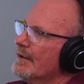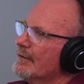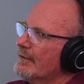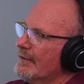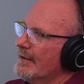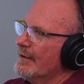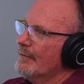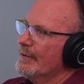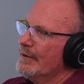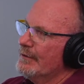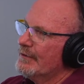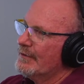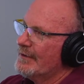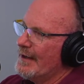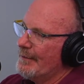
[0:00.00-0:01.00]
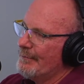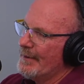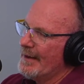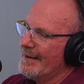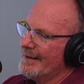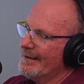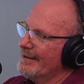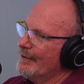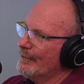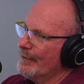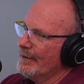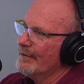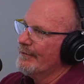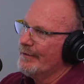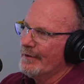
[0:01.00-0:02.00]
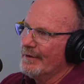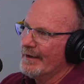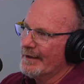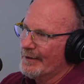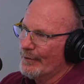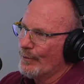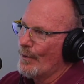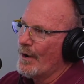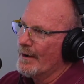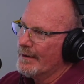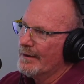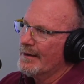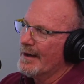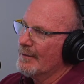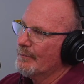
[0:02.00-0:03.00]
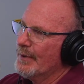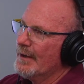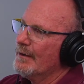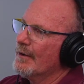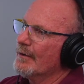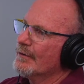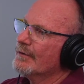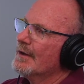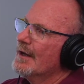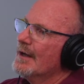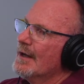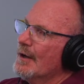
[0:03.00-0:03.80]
so that when you step on it, you really feel like you're walking on pillows,